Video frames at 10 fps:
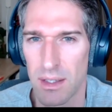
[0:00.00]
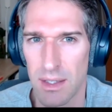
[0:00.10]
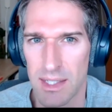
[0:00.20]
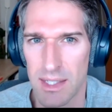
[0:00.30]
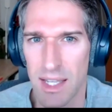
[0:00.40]

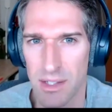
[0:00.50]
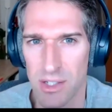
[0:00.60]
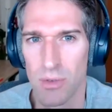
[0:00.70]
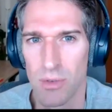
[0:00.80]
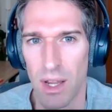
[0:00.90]
Is that
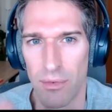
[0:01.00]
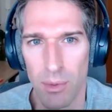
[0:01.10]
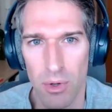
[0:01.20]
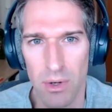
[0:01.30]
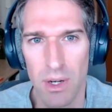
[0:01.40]
serving
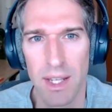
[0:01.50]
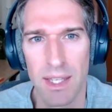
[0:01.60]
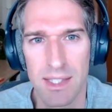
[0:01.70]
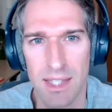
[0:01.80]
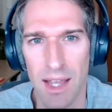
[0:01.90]
everyone? Like,
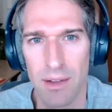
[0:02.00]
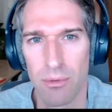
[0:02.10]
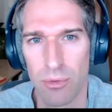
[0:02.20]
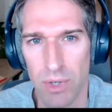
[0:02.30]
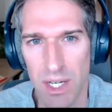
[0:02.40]
is that
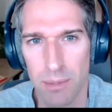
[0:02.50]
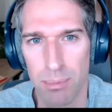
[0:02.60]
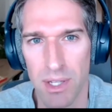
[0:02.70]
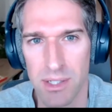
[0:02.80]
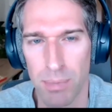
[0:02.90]
really the
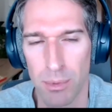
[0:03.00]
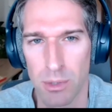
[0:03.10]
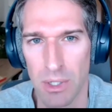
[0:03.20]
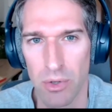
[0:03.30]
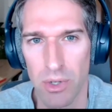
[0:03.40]
place that people
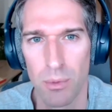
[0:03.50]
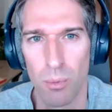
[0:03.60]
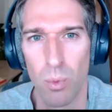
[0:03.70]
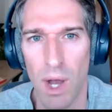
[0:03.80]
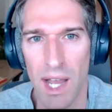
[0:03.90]
should be looking?
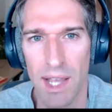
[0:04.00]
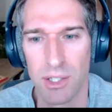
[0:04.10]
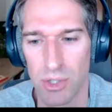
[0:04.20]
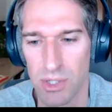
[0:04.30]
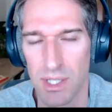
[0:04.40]
And why
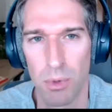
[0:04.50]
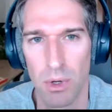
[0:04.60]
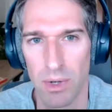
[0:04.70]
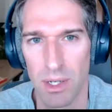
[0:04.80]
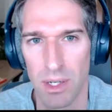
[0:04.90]
just that one
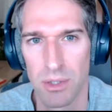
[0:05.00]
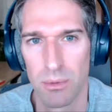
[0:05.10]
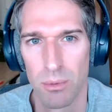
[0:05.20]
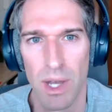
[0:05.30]
religion?